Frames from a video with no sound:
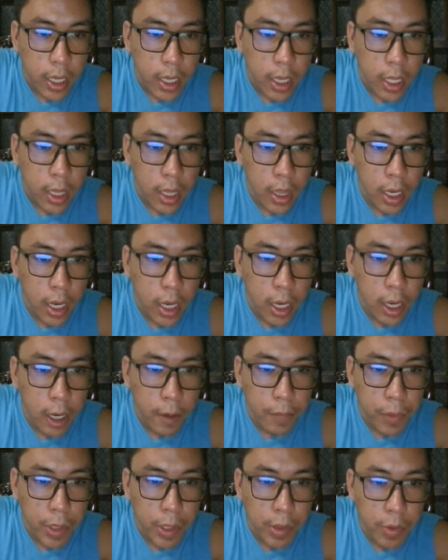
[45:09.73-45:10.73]
And
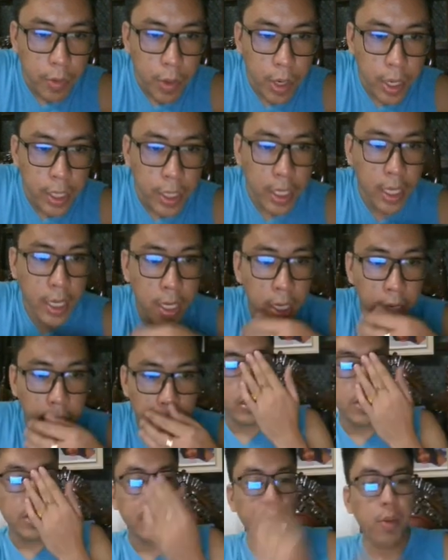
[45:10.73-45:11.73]
this one here
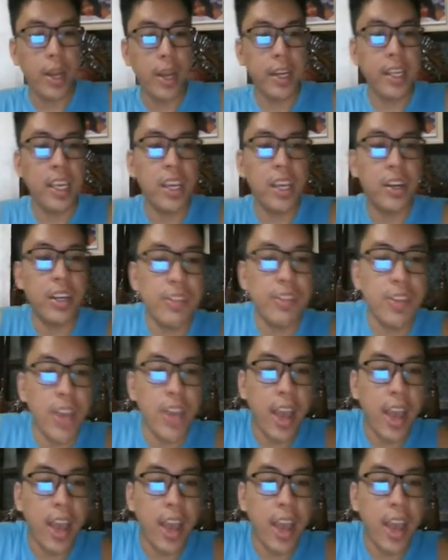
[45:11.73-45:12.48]
is